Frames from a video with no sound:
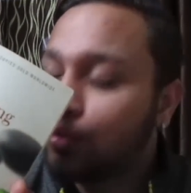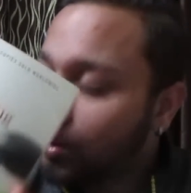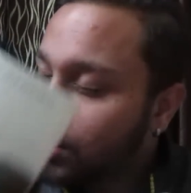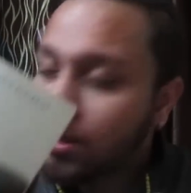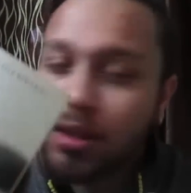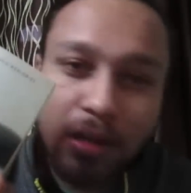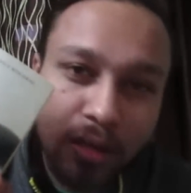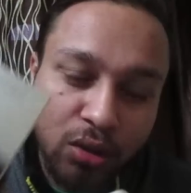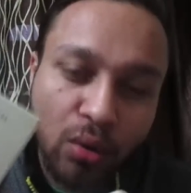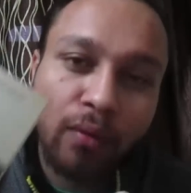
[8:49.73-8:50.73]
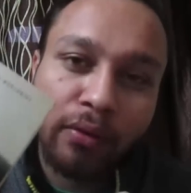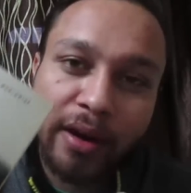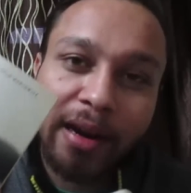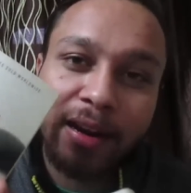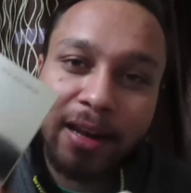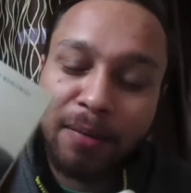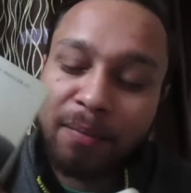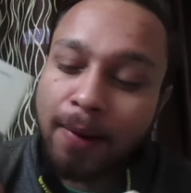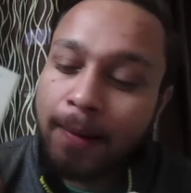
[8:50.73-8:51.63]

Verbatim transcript: verses are so fucking deep.